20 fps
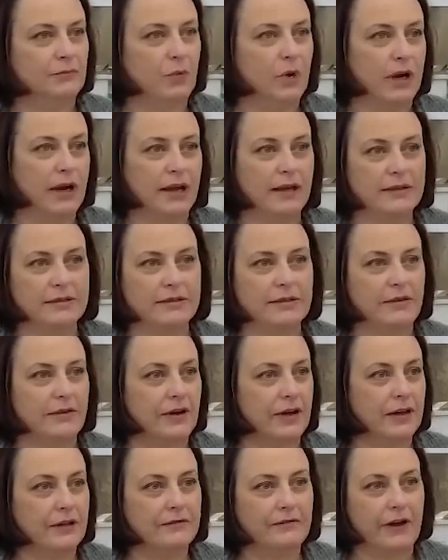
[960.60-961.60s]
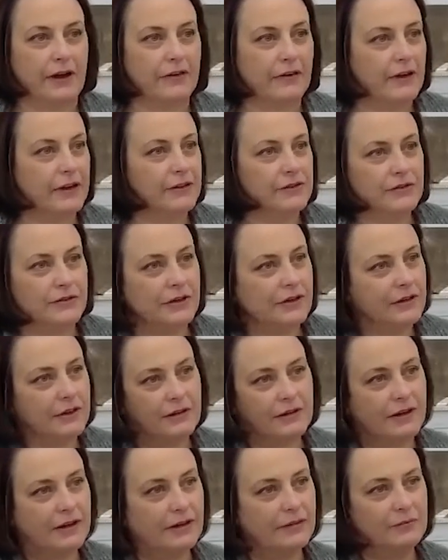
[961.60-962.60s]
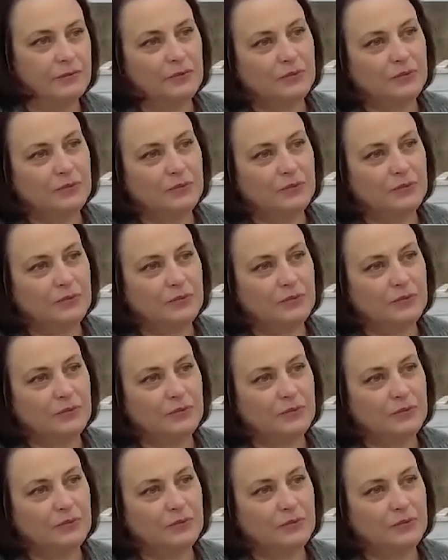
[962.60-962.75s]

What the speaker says: 1/8, 7/8, 5/8. You didn't know that?